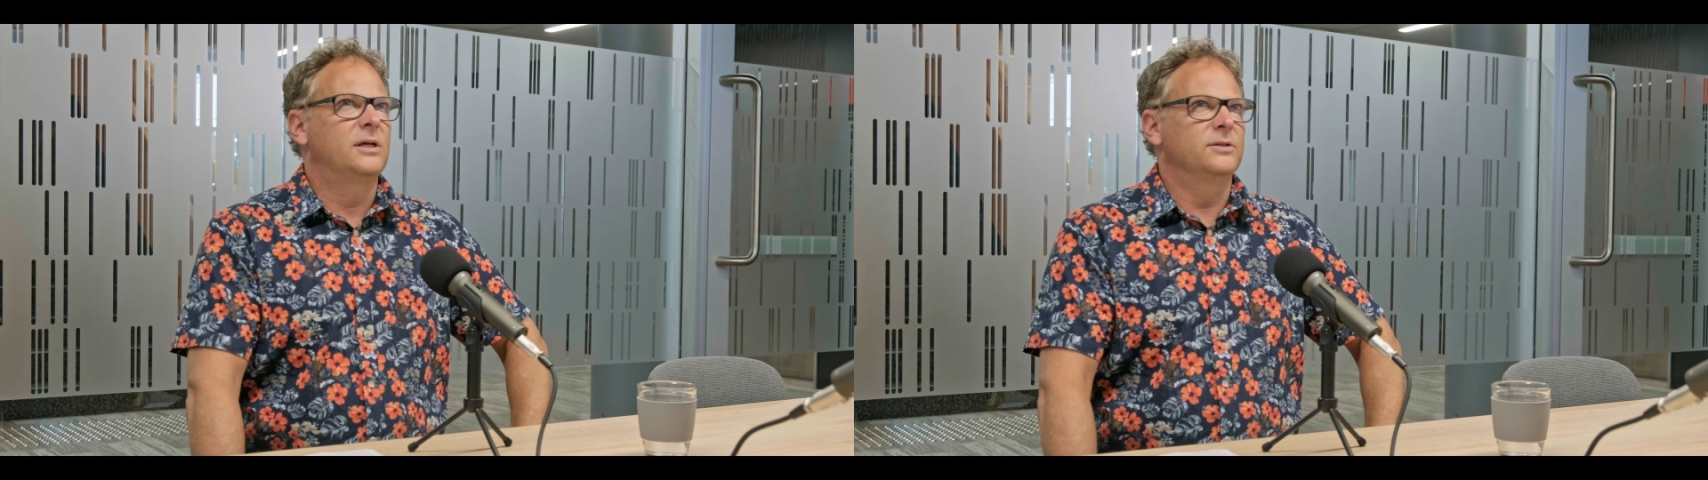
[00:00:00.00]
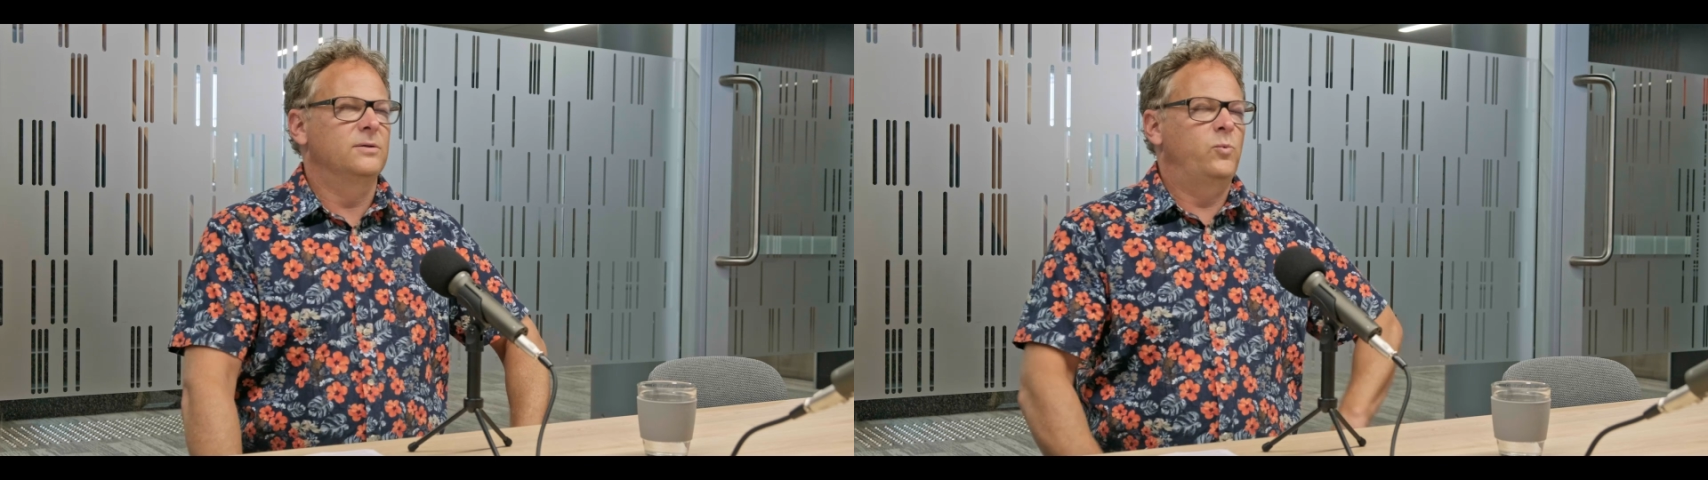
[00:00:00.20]

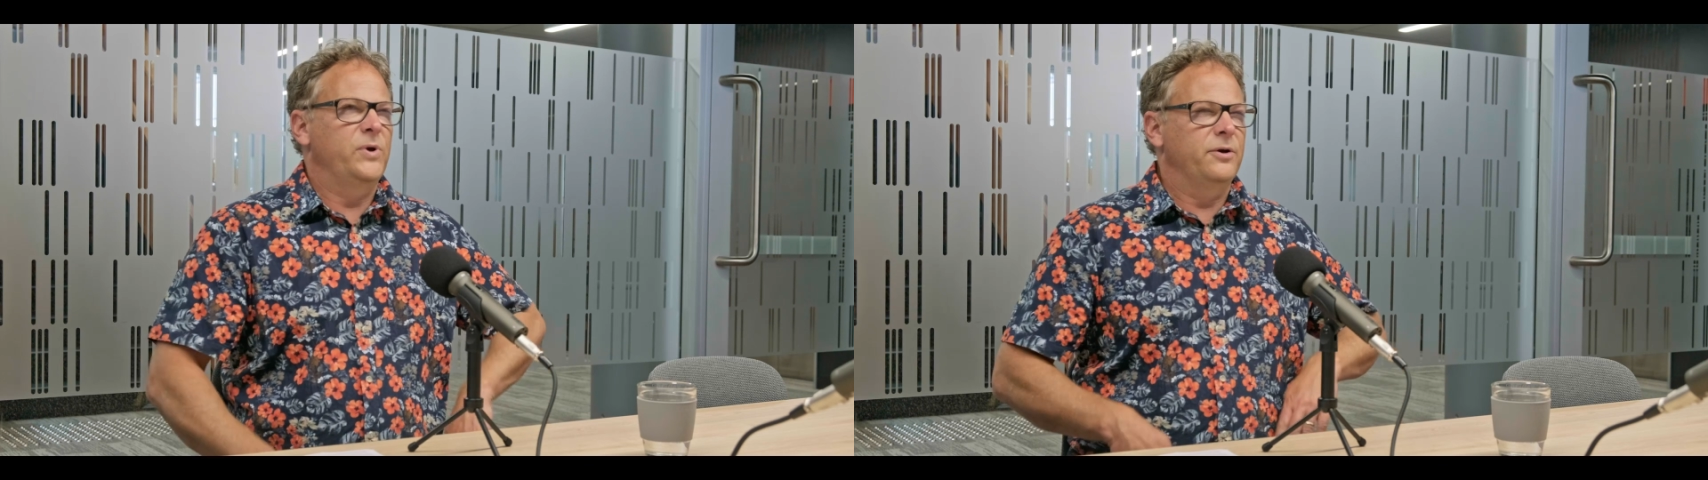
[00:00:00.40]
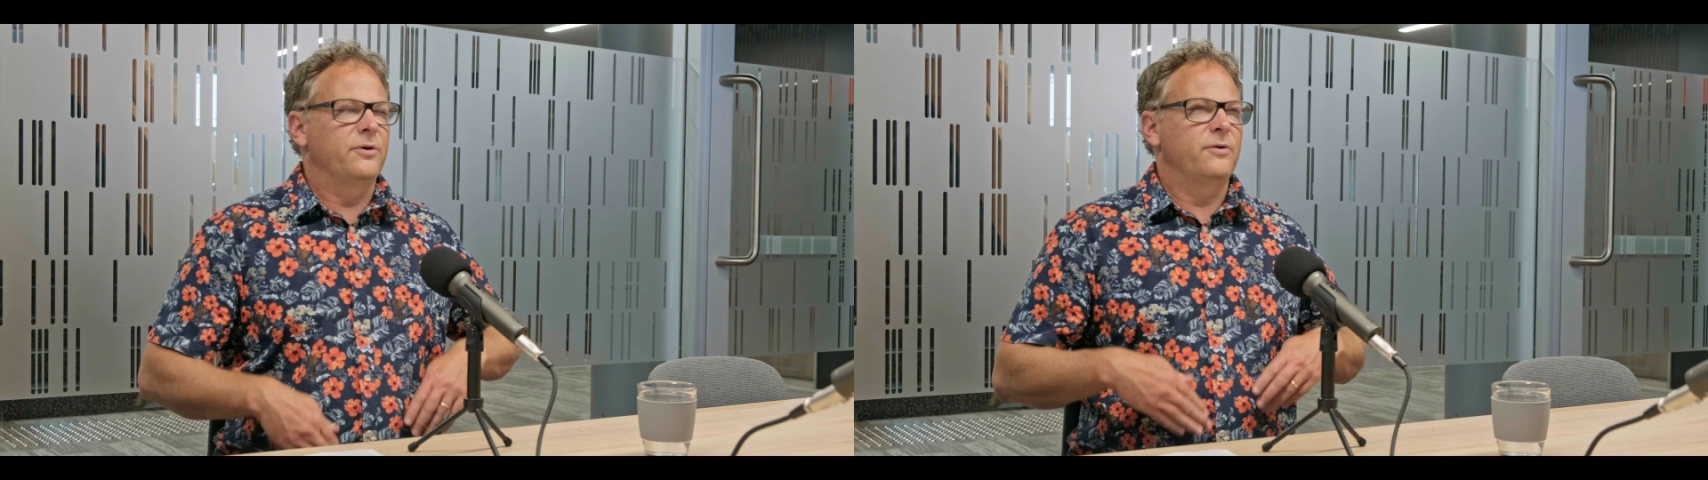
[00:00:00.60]
because
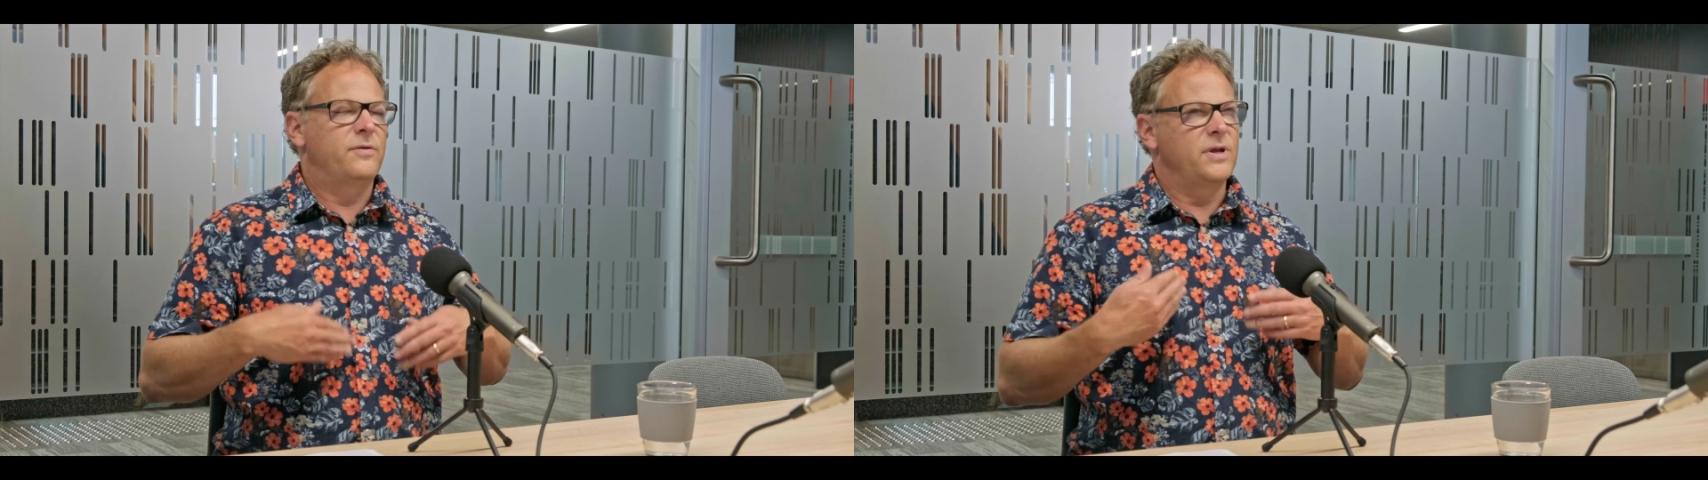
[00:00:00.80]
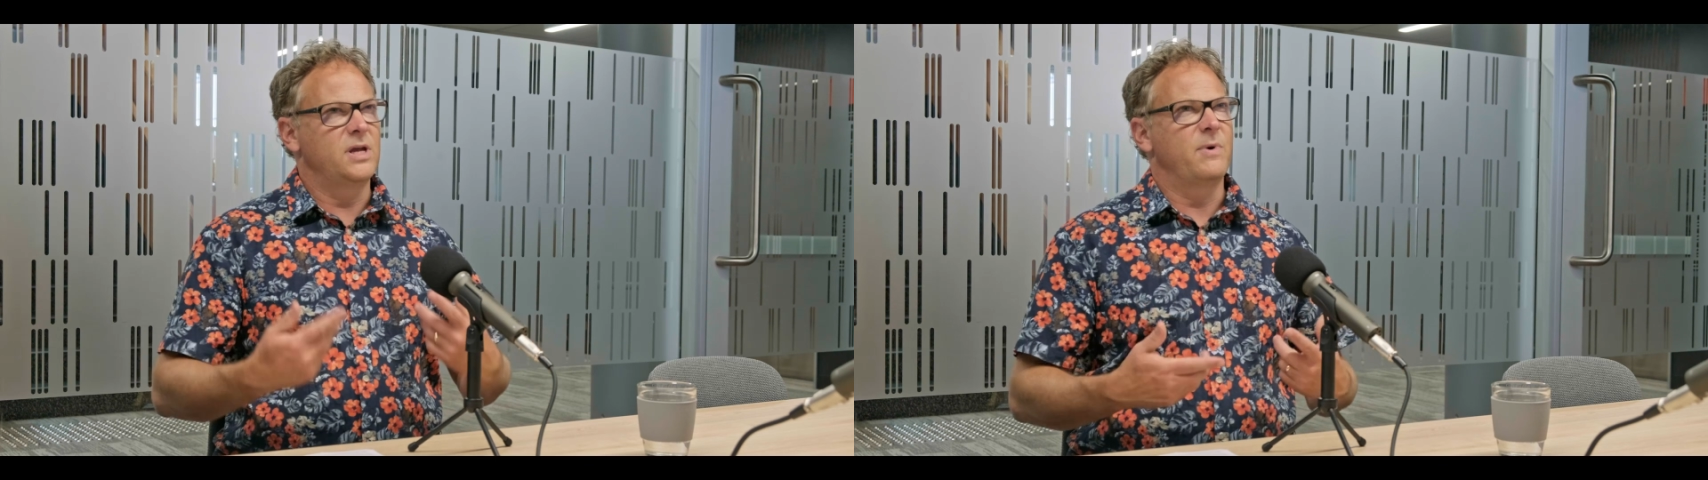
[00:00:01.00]
when
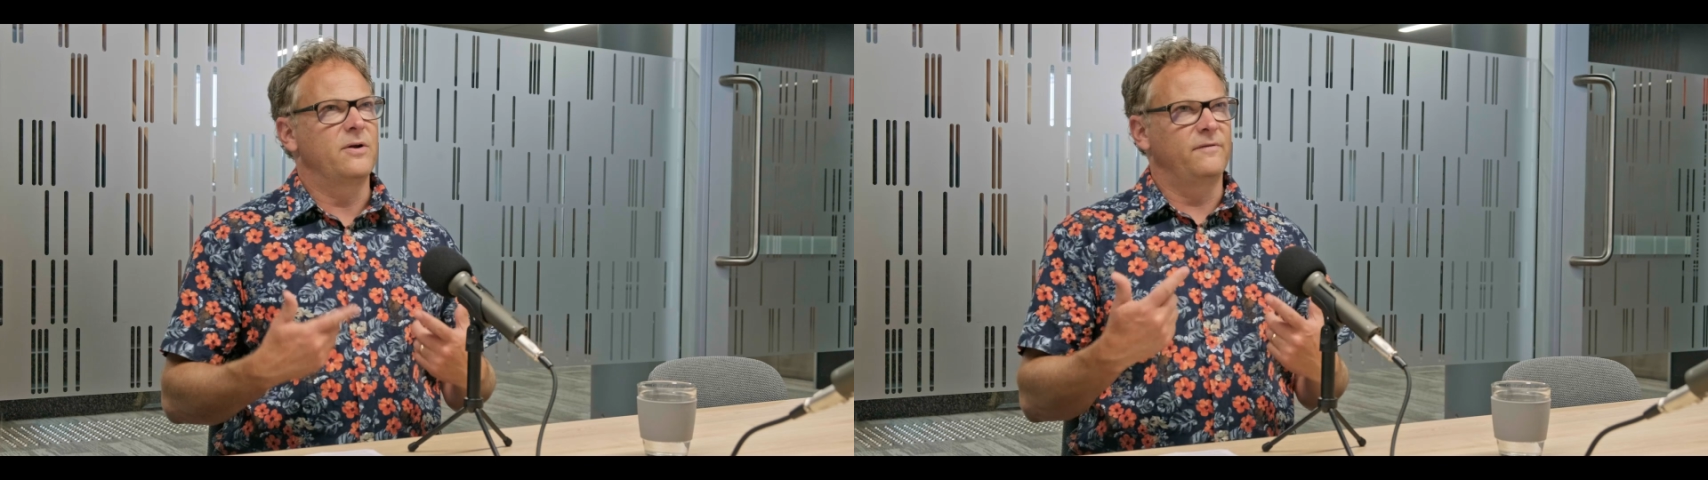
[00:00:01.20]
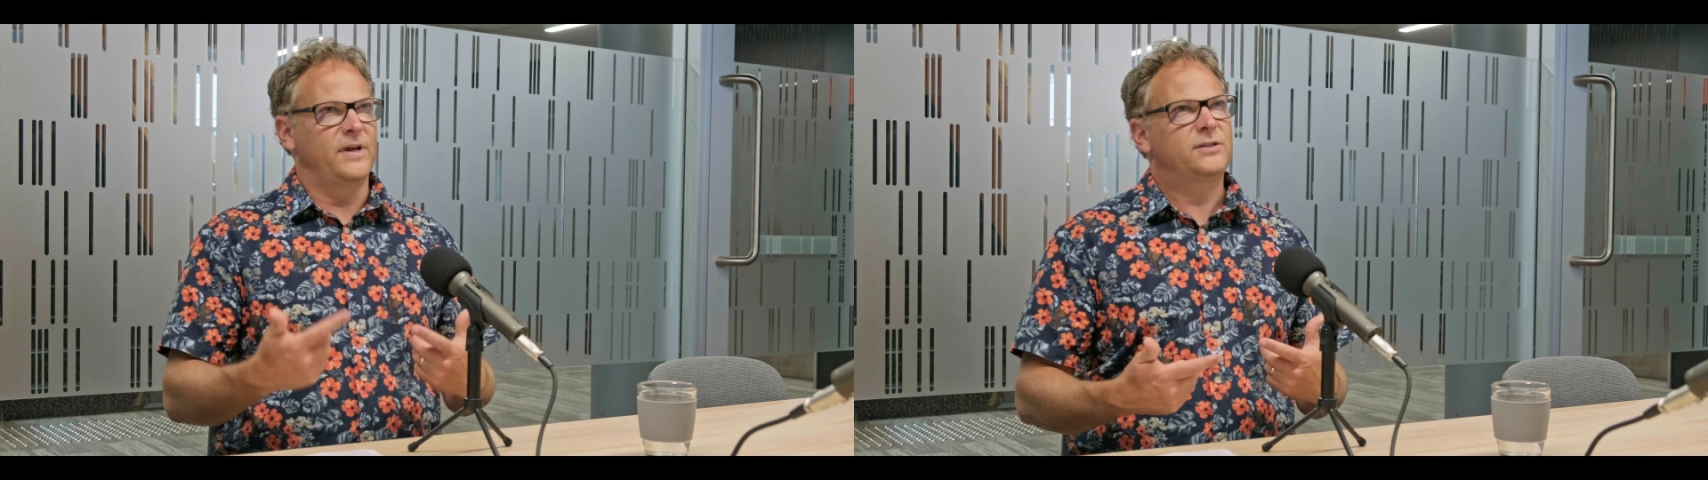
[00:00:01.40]
you're thinking
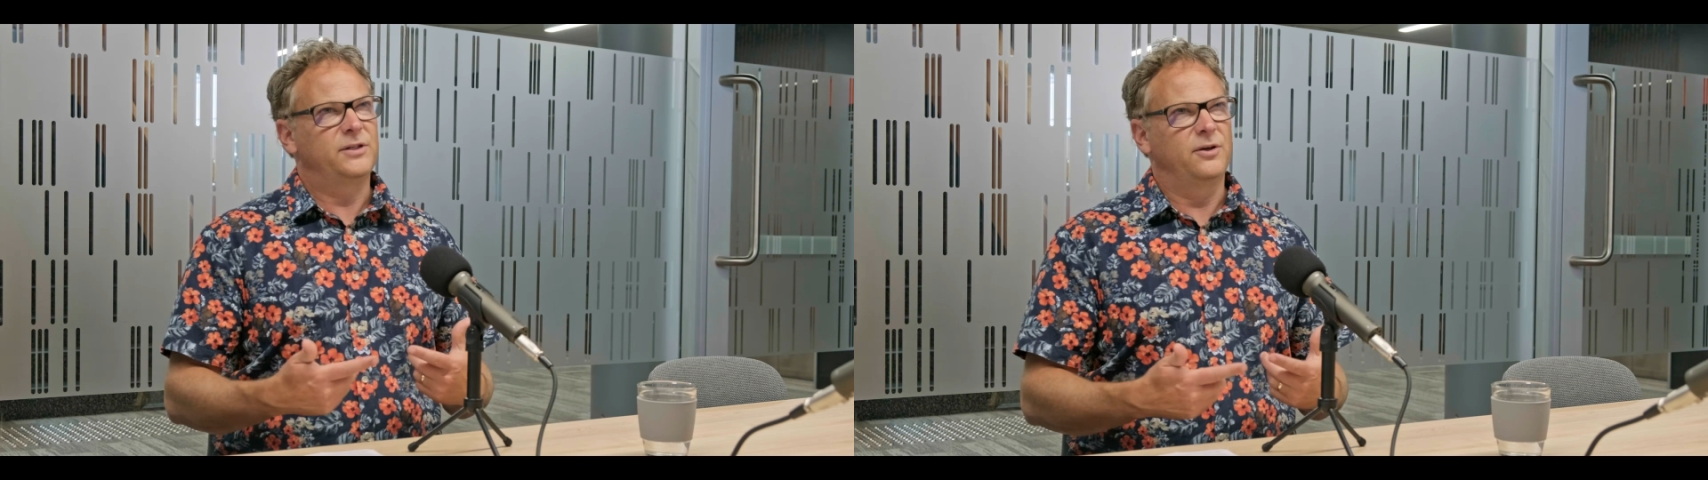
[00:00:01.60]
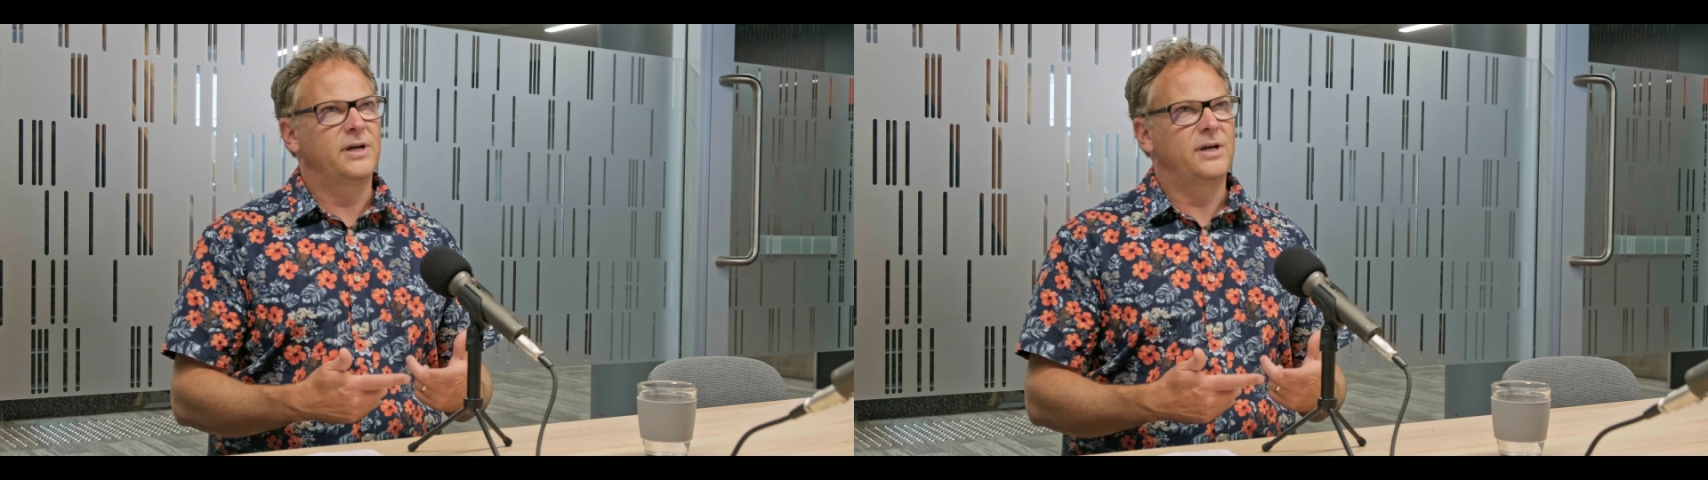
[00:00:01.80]
about investing,